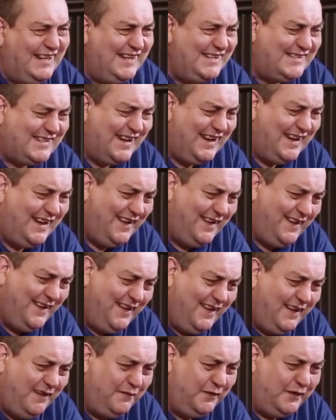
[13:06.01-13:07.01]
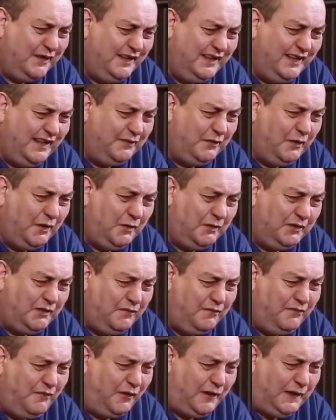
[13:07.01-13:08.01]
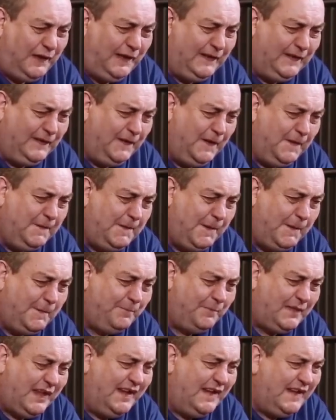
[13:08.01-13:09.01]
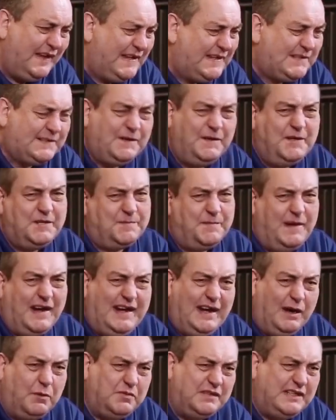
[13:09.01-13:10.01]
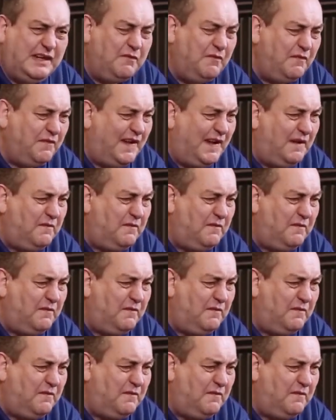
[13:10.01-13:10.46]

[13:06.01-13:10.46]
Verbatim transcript: Woman. These are fucking. They don't know what the fucking hell they're about." Search my house. They haven't